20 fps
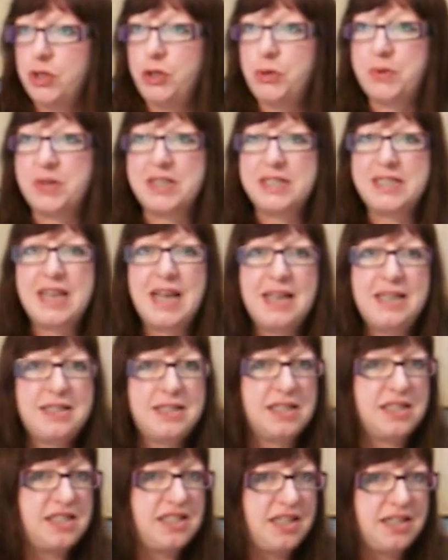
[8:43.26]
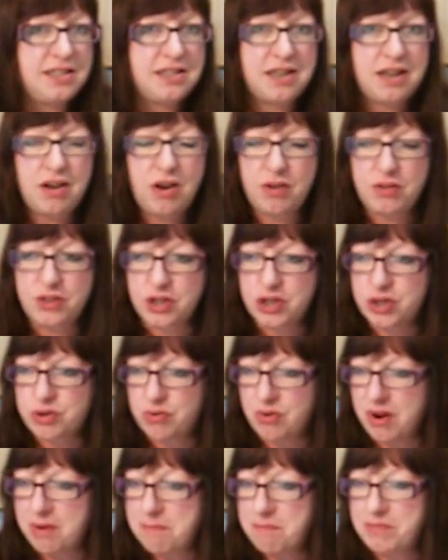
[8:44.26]
You can taste the seasoning on the
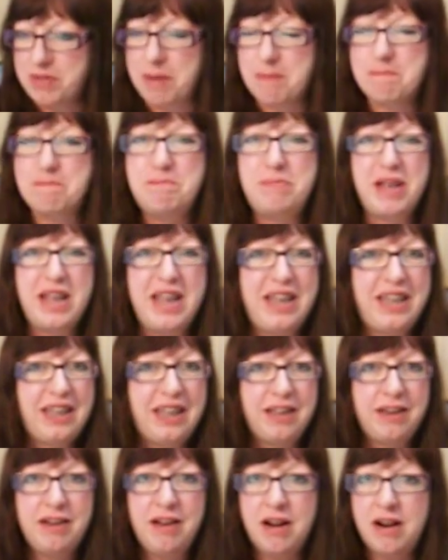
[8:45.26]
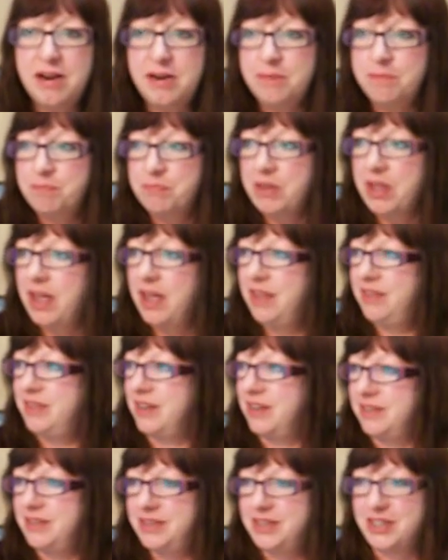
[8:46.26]
shrimp, the bacon,
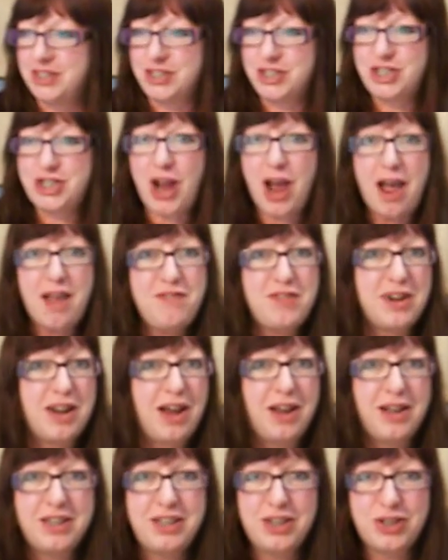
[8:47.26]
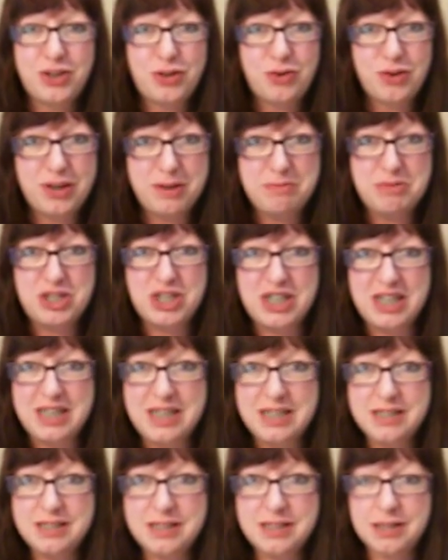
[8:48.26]
and the chive and onion cream
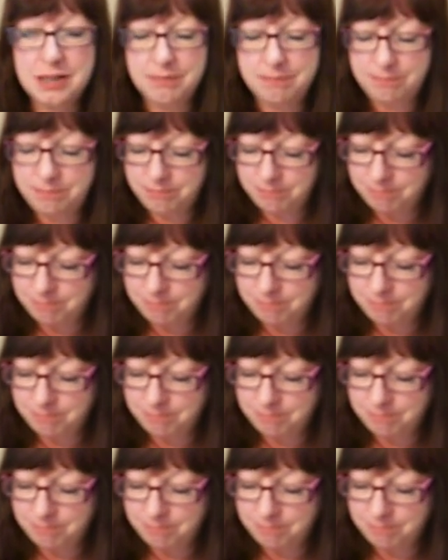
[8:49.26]
cheese.